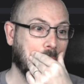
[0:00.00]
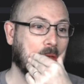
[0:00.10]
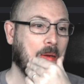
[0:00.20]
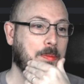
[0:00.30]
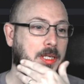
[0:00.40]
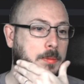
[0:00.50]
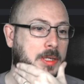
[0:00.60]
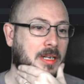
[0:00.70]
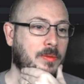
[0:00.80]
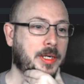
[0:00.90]
update the
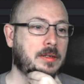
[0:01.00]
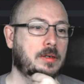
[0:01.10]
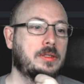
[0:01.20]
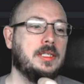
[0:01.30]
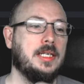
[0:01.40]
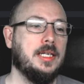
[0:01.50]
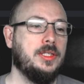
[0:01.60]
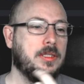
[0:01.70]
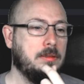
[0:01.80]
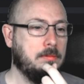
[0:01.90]
middleware
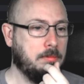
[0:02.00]
authentication.